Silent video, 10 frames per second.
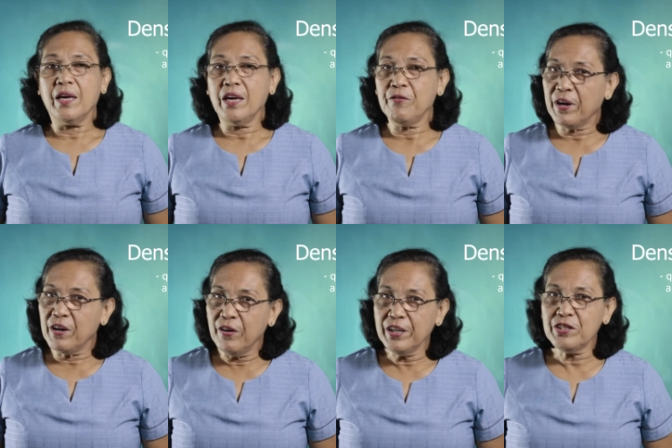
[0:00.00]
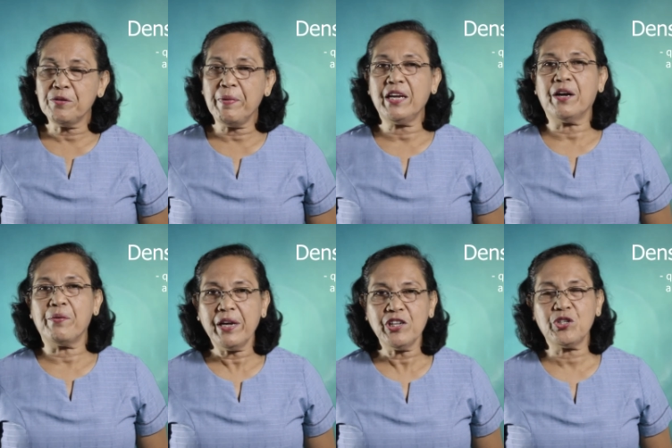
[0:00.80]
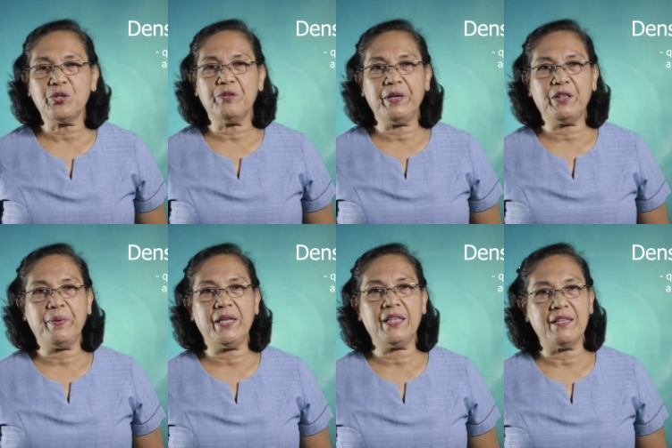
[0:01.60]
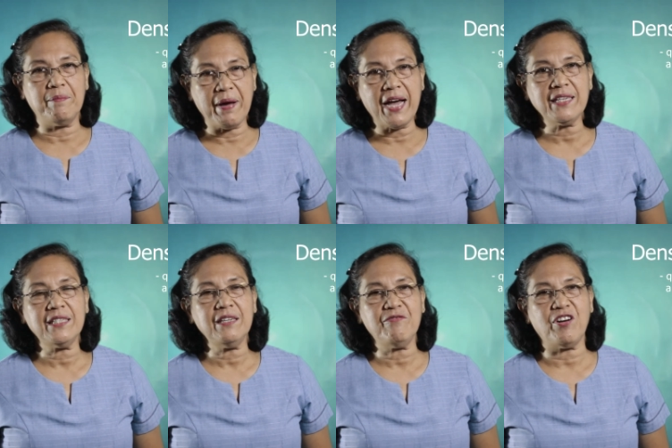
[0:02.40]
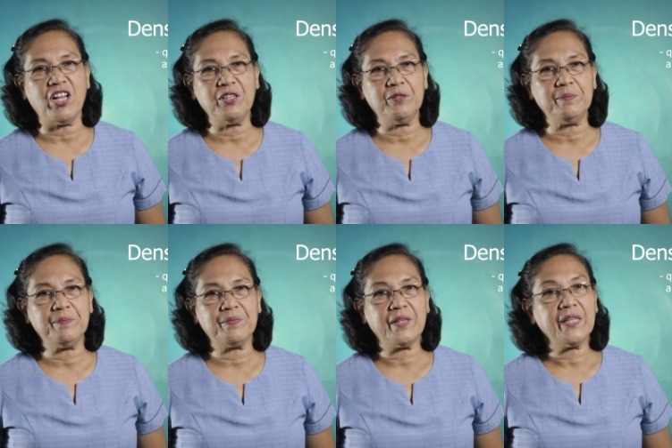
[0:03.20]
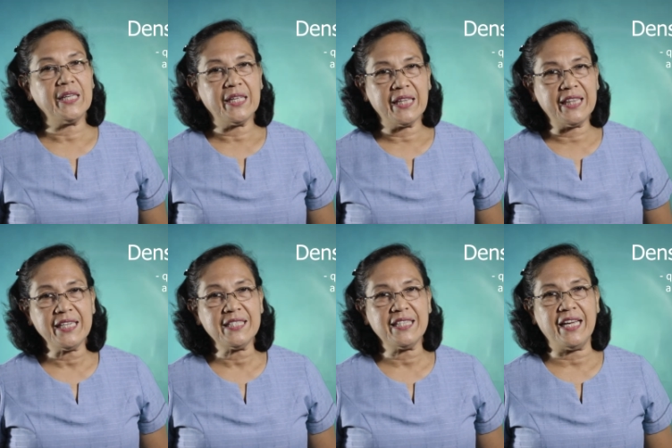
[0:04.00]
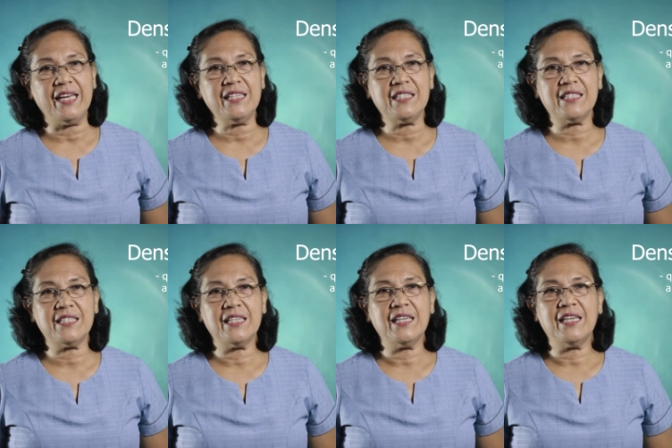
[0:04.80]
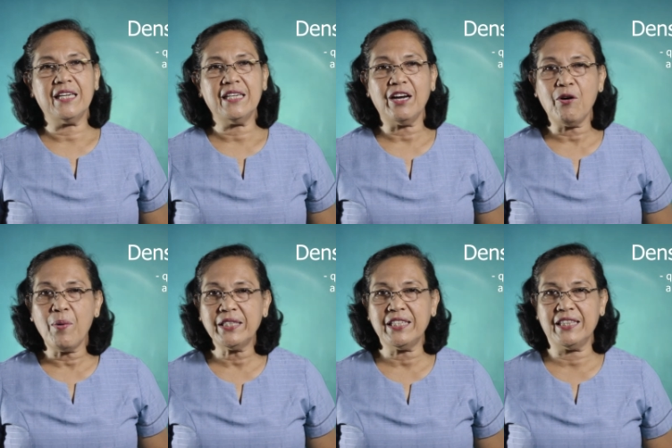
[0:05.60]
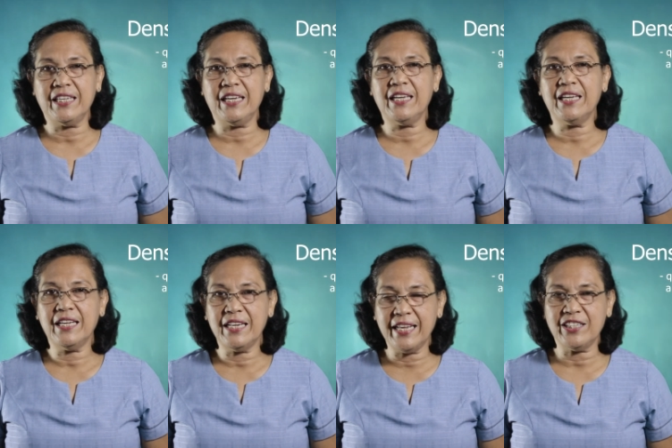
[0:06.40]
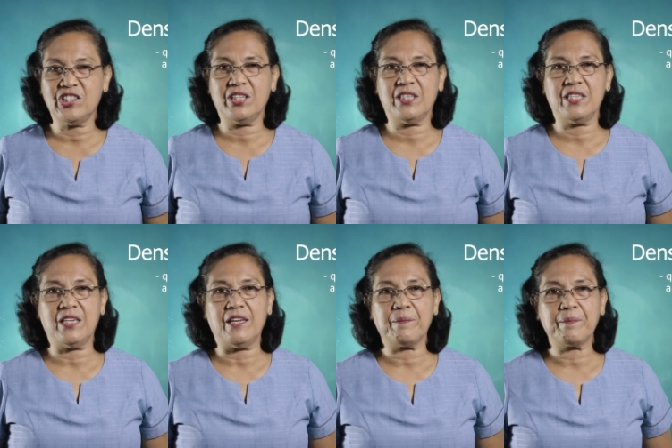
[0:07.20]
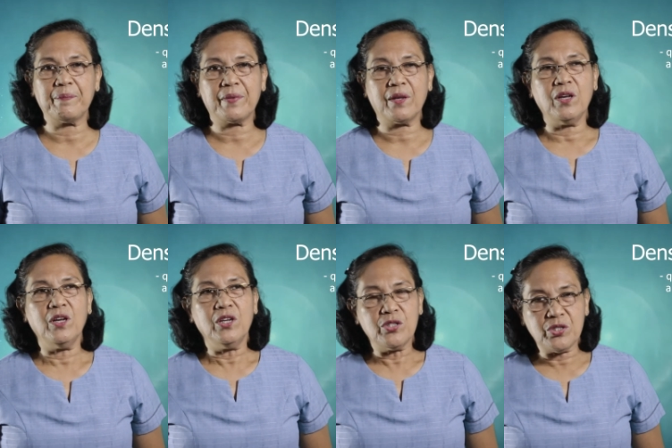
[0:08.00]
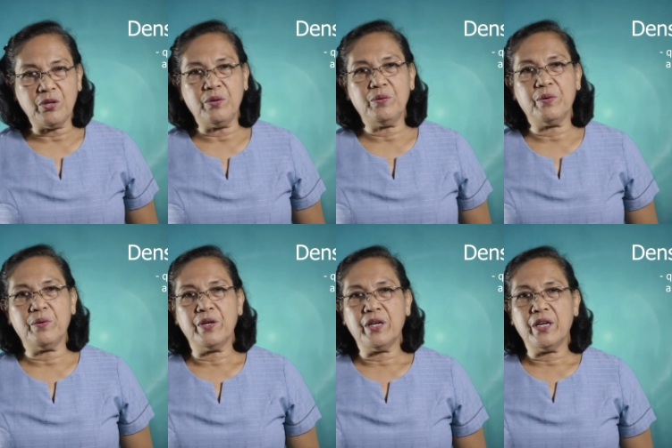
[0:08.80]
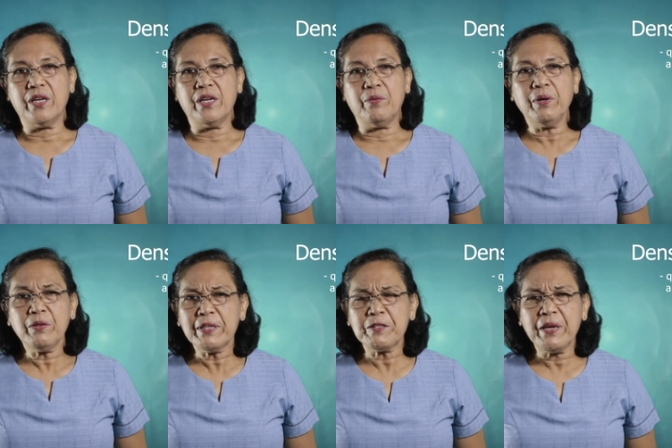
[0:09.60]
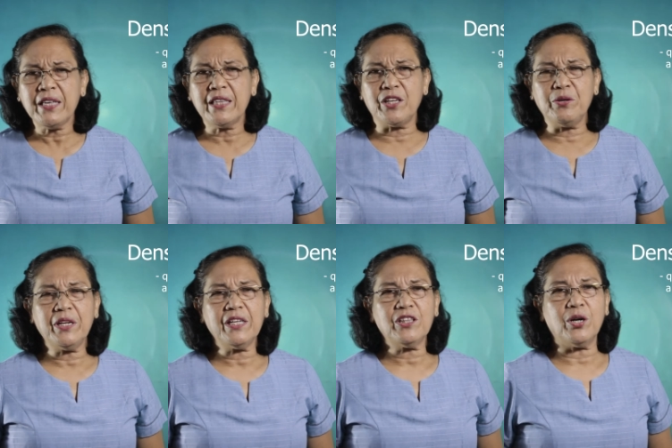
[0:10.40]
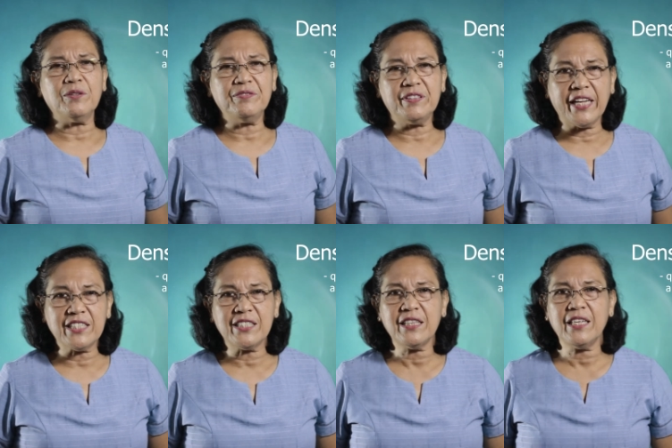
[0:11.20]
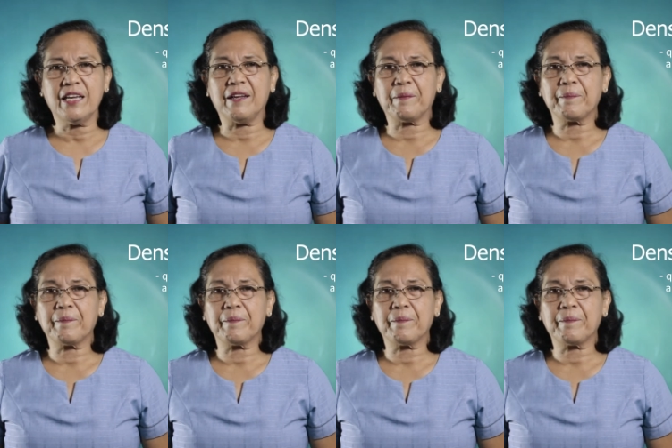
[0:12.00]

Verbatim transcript: If we're going to make a ratio between the mass and the volume, this is the quantity density. So, what must be the unit of density?